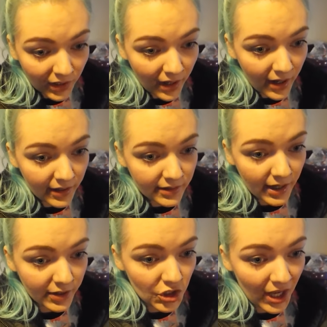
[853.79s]
And
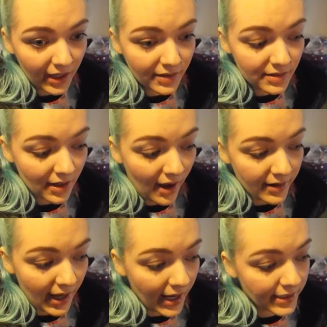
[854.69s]
I checked
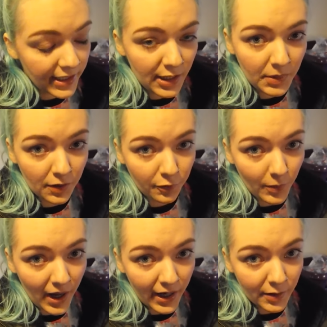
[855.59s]
and I had an email from
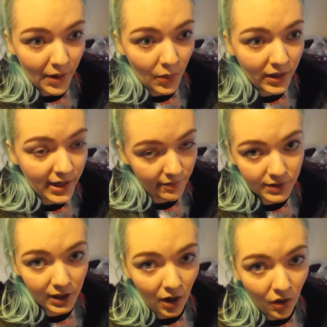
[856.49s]
her at about 11
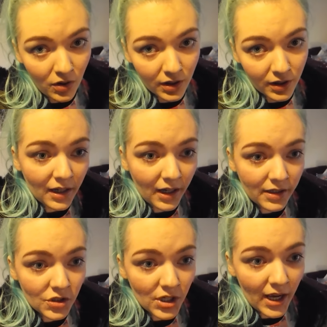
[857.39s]
o'clock.
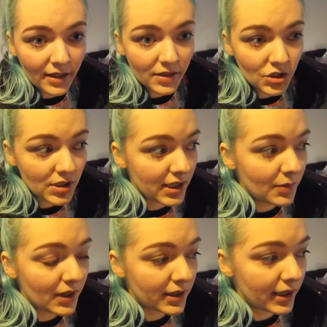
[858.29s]
And she'd
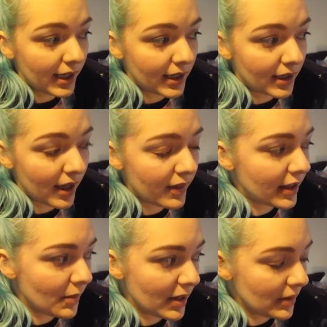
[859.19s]
emailed it like, I
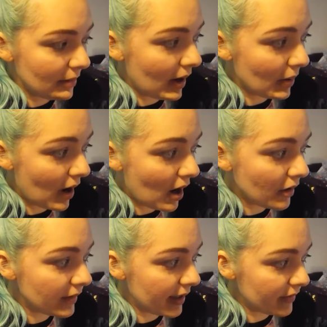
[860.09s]
think it might have been about
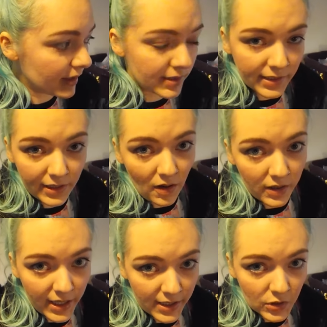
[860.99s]
11:30 saying,
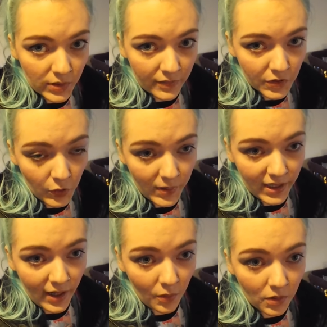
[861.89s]
oh yeah, you don't have to come
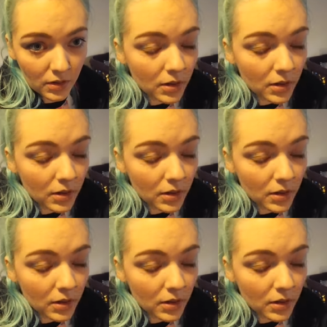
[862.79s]
in now.